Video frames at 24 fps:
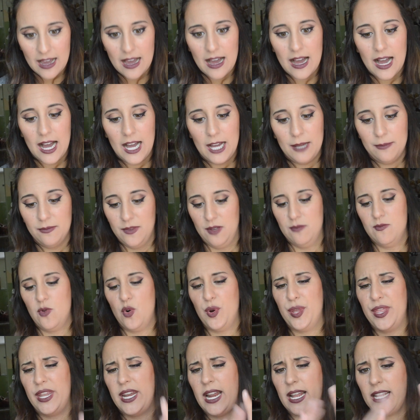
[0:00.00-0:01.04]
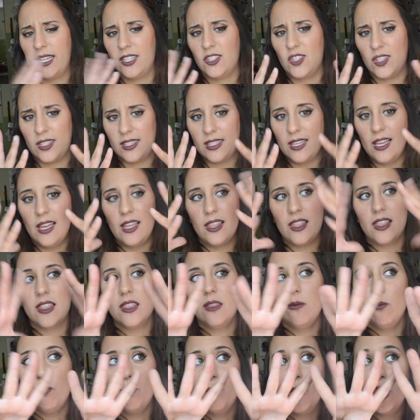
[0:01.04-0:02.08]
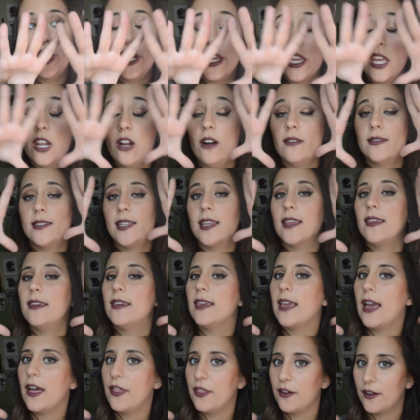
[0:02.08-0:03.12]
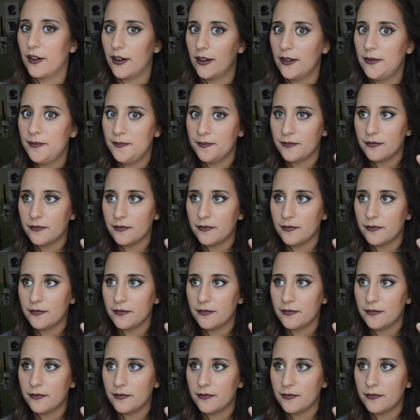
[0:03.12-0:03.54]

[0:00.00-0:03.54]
The more that I just putting it all together,